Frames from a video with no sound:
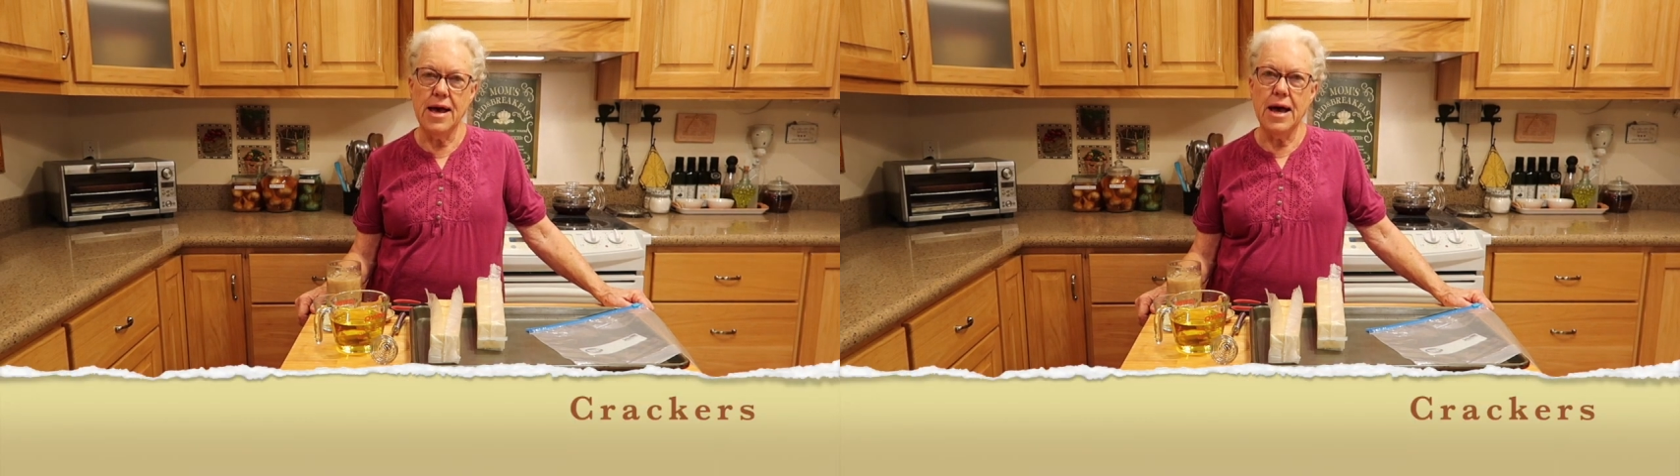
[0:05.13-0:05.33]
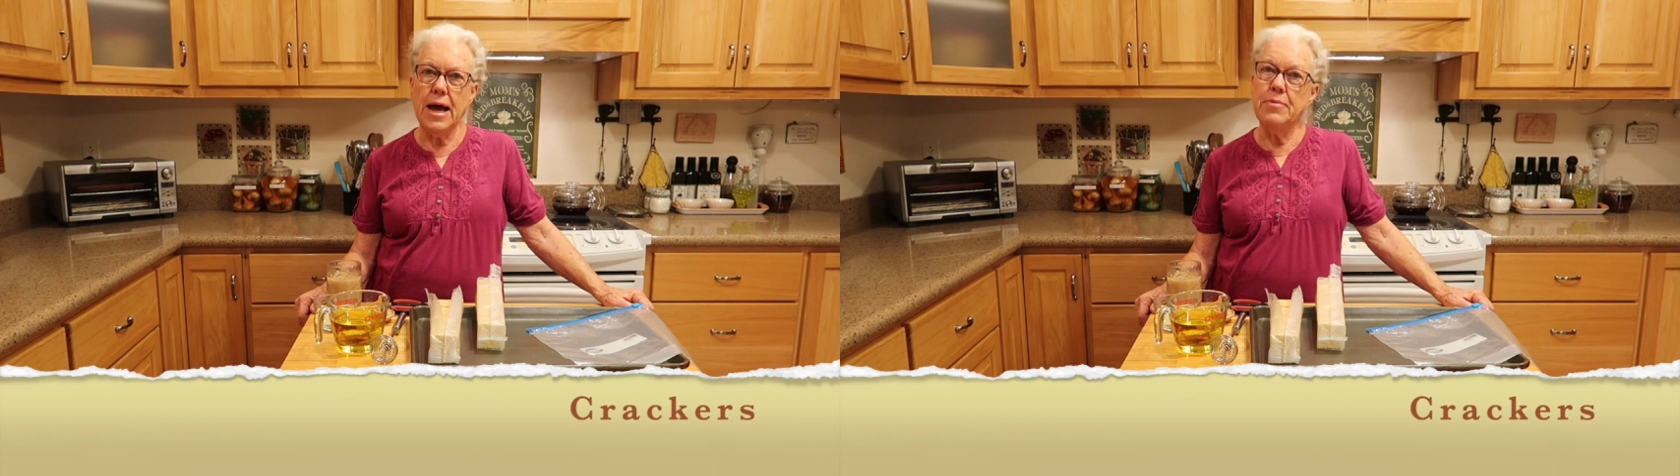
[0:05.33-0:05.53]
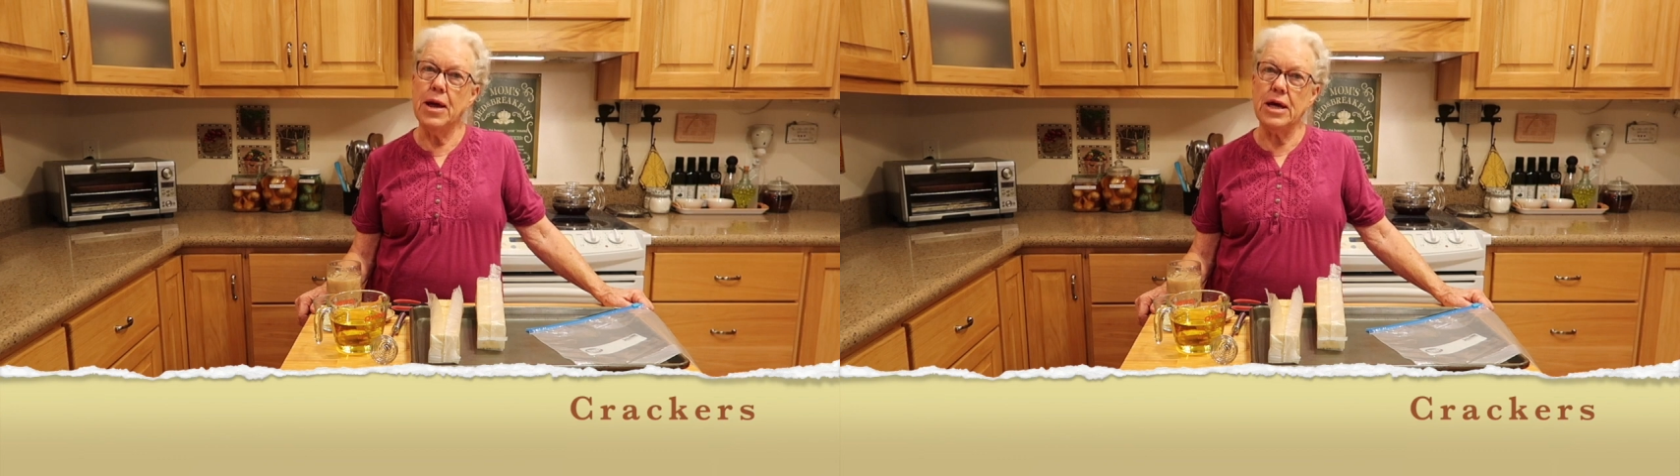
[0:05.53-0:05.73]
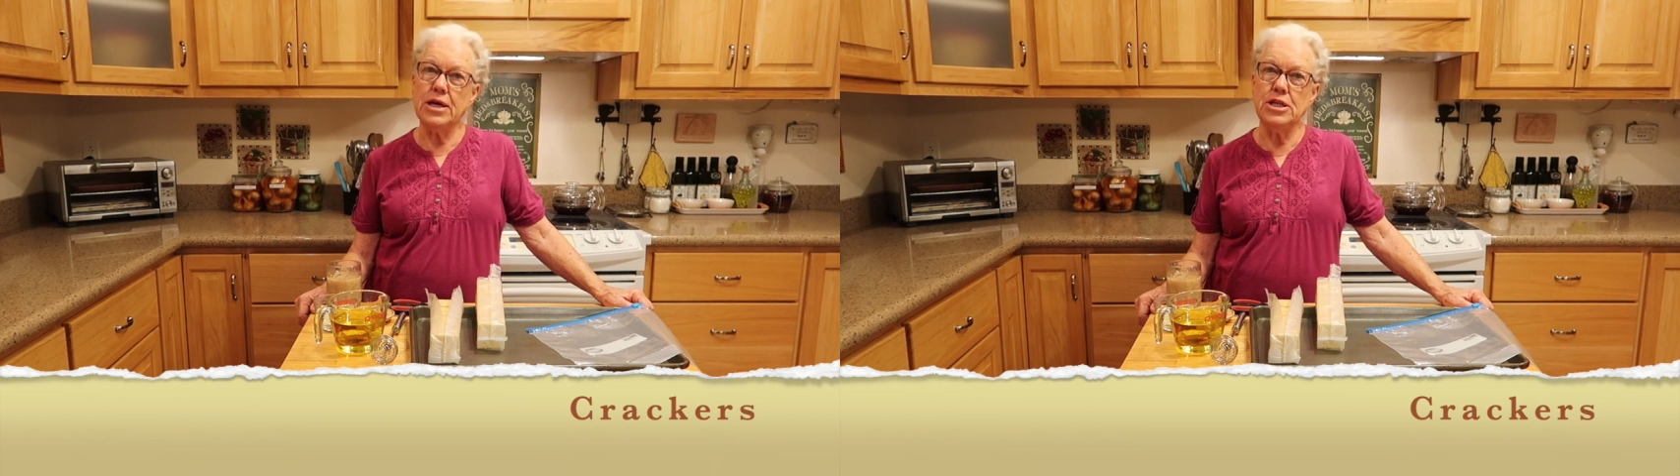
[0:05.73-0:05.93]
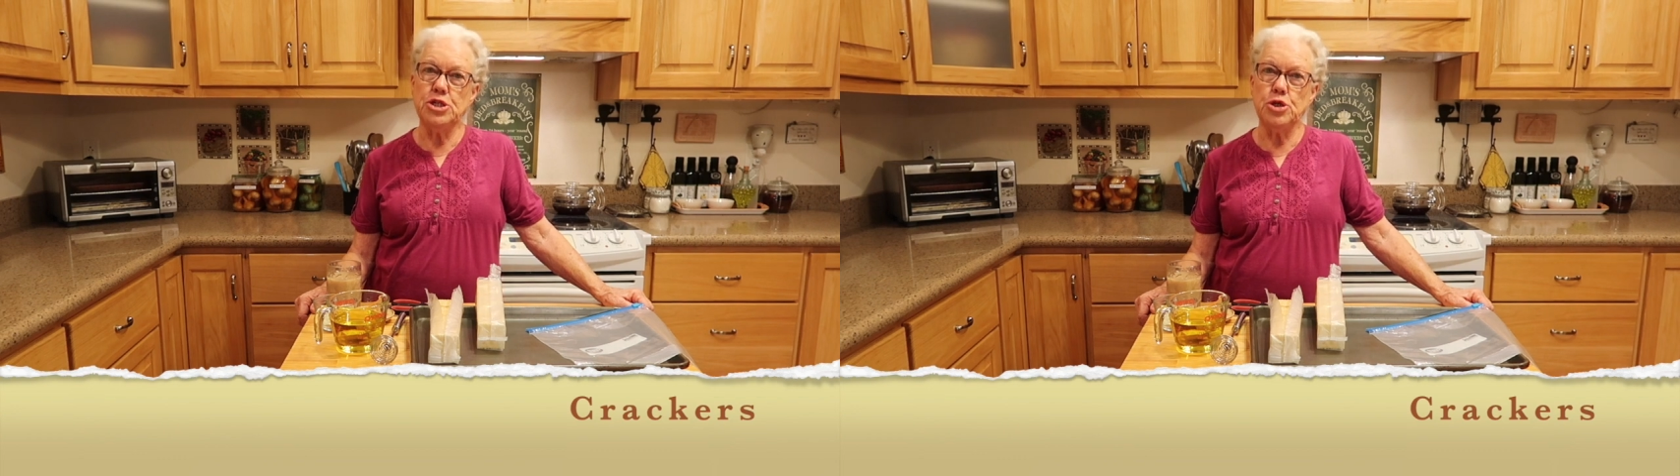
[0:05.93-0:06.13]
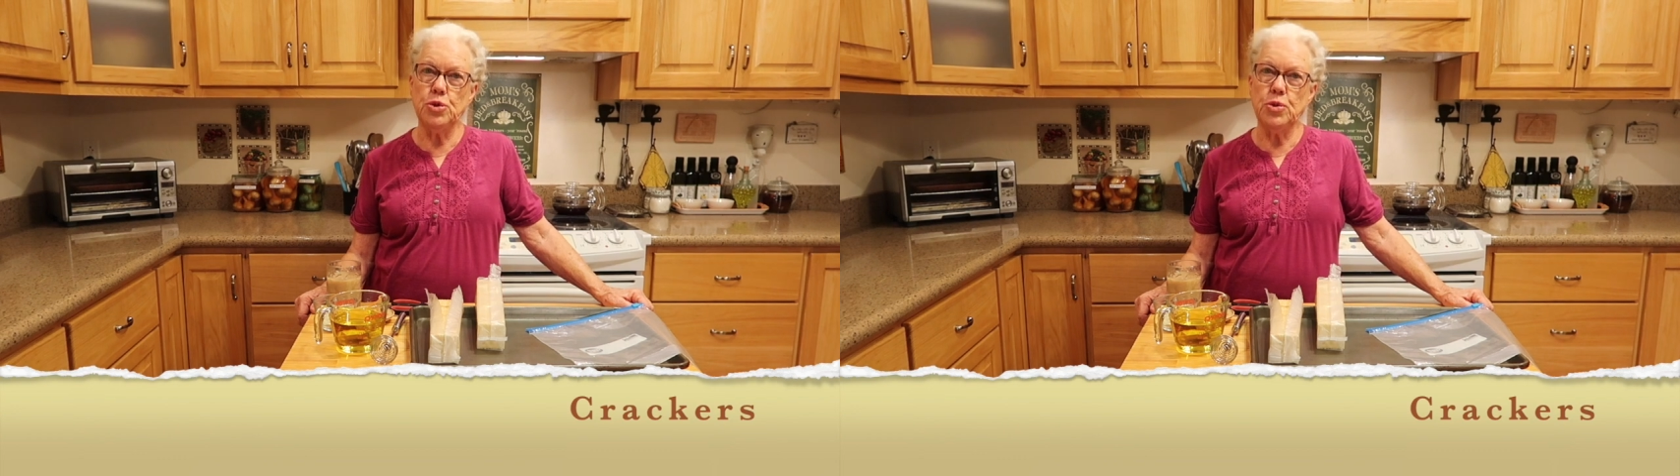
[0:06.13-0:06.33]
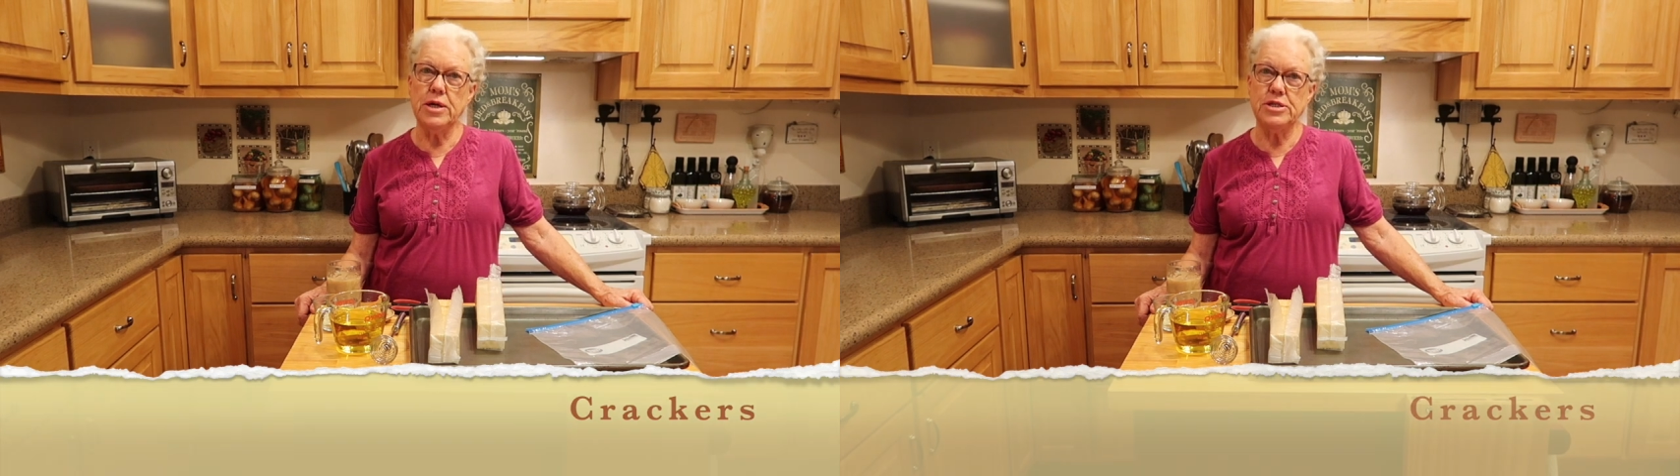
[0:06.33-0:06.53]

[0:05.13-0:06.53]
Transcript: I'm not going to do a